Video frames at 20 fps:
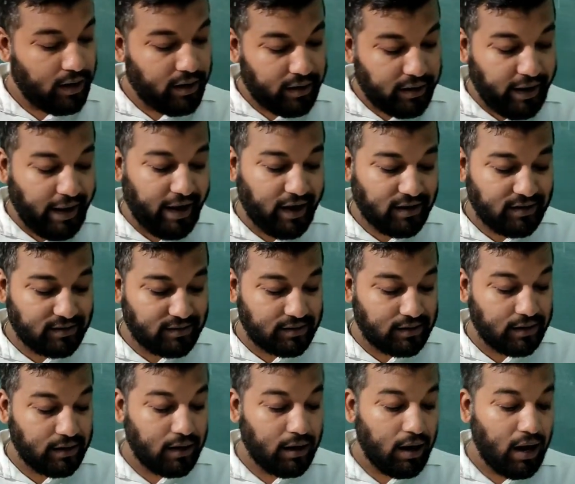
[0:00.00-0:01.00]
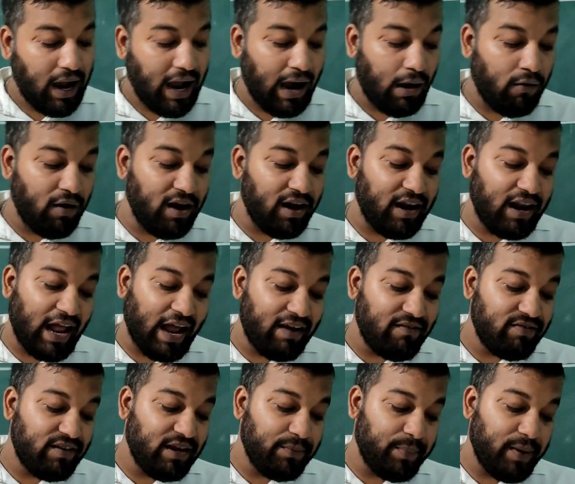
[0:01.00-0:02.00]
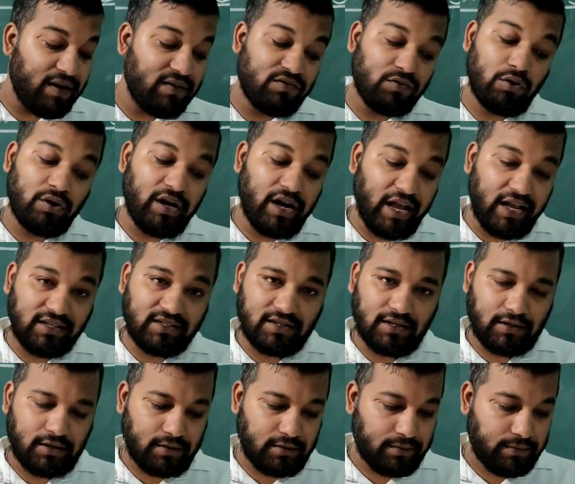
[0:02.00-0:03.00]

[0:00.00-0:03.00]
Next, our life depends on nature.